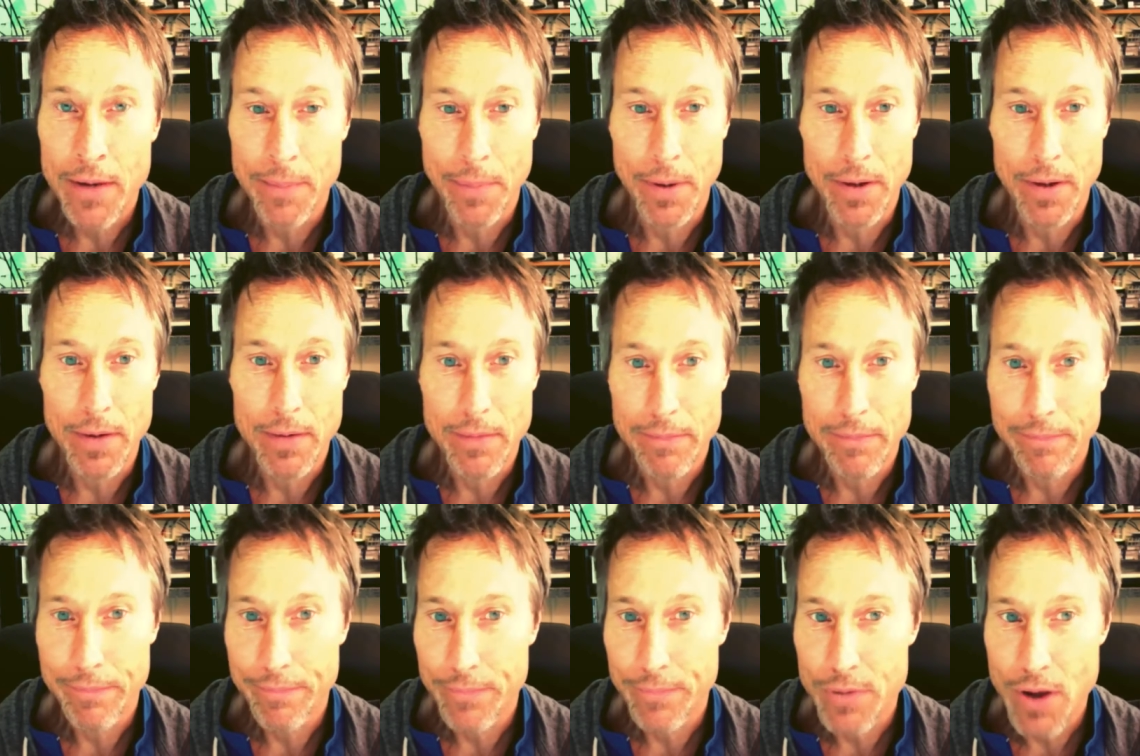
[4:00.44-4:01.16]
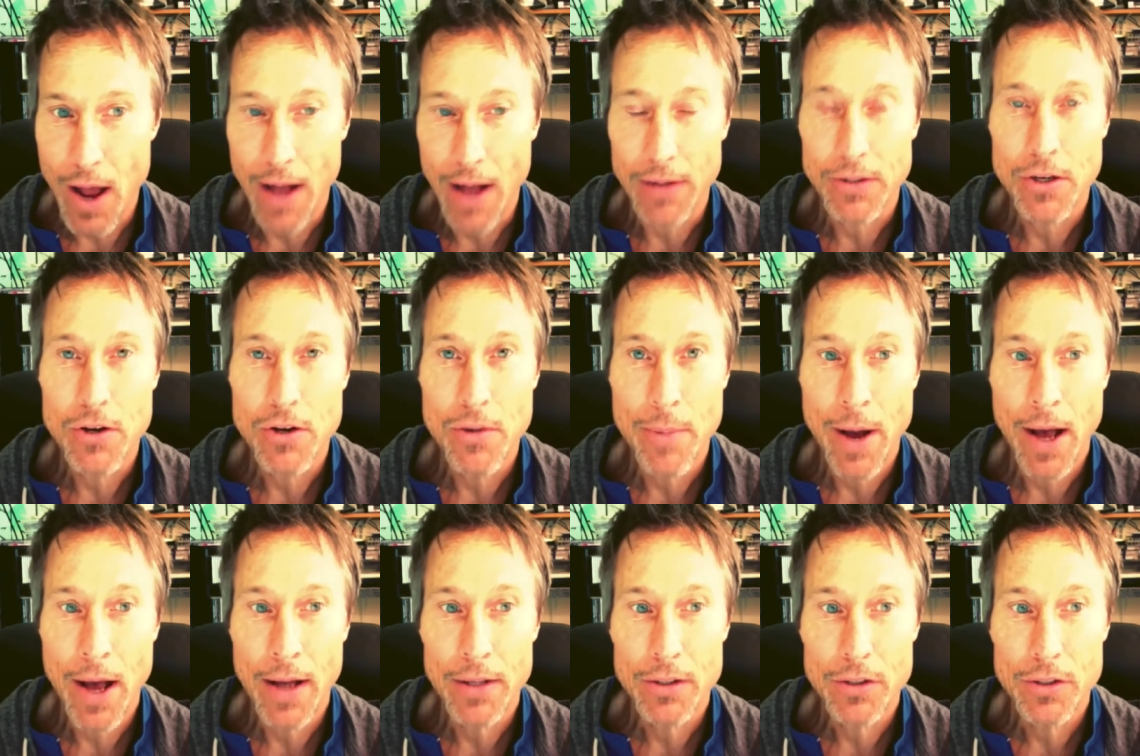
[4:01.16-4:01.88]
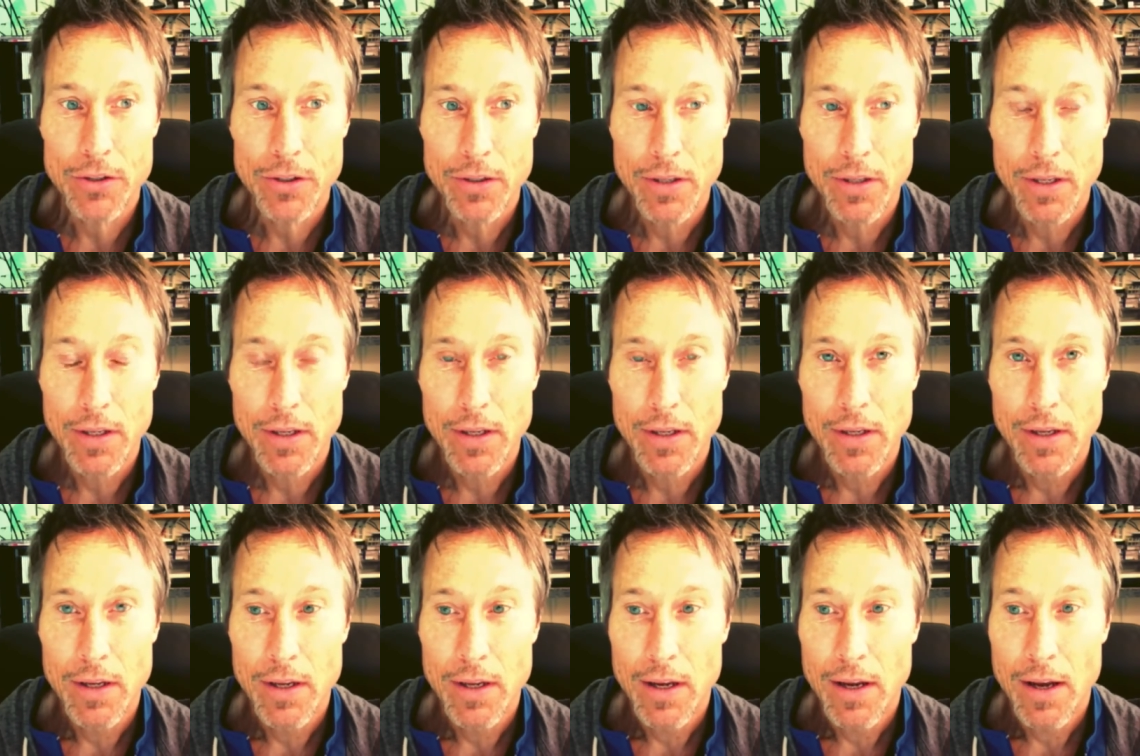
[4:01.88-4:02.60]
but not too much?
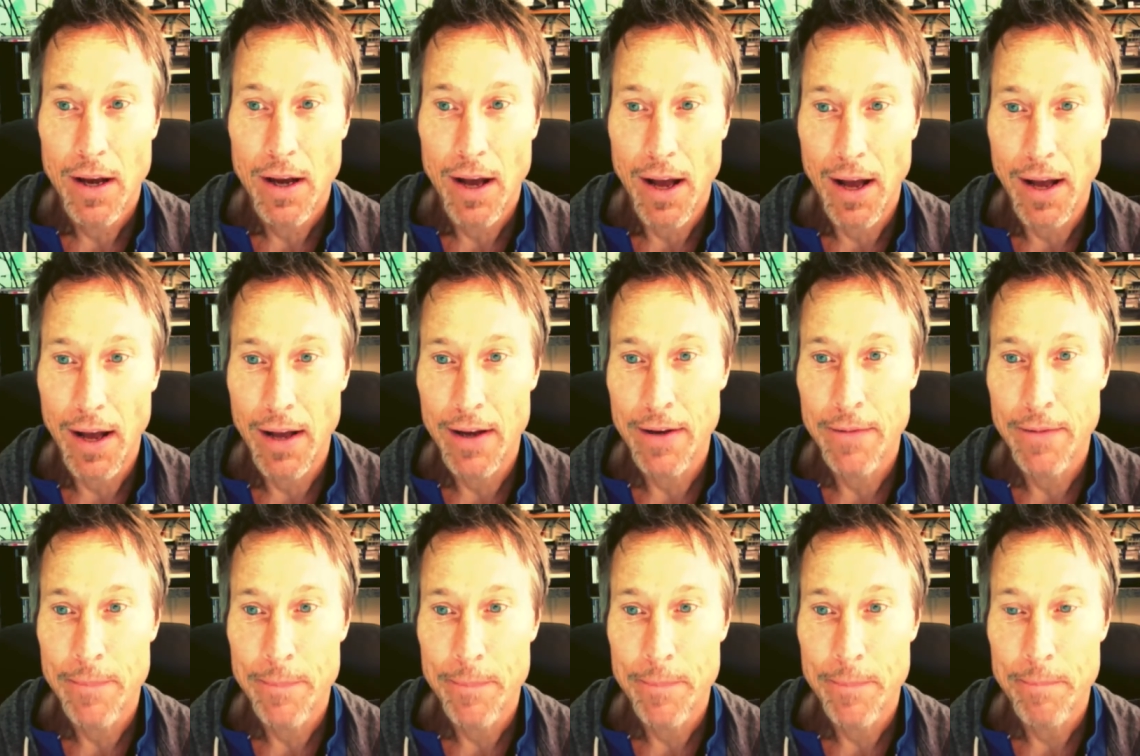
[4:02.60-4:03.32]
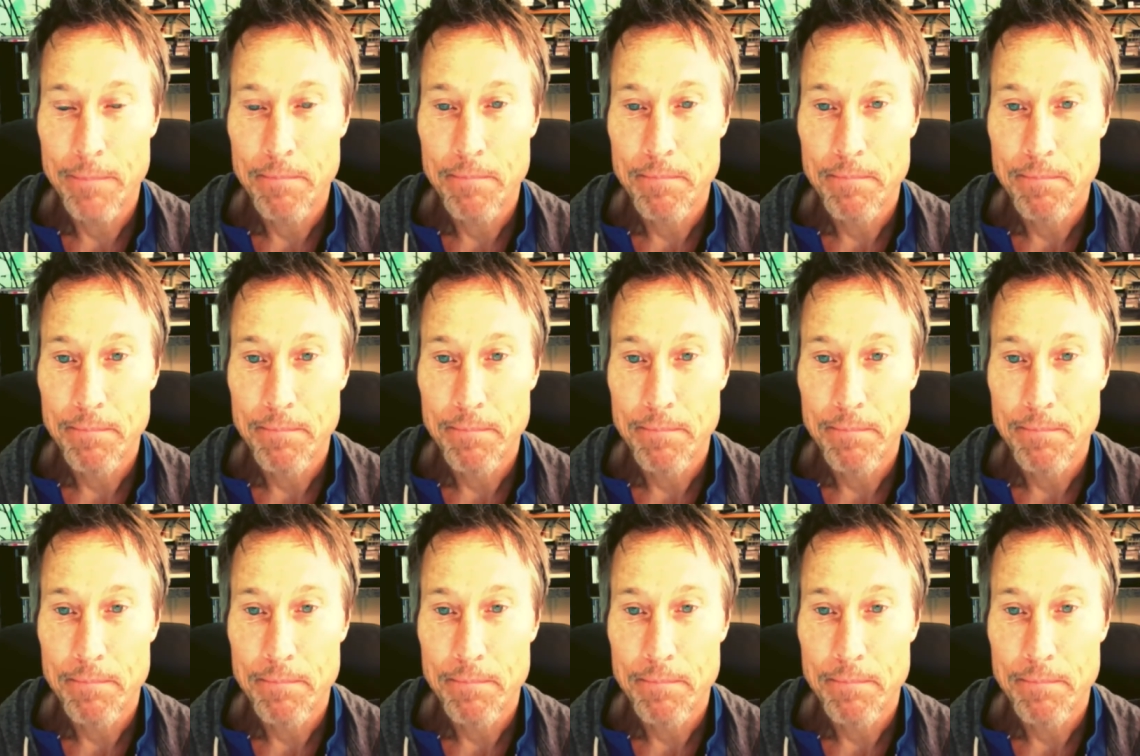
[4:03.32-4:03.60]
And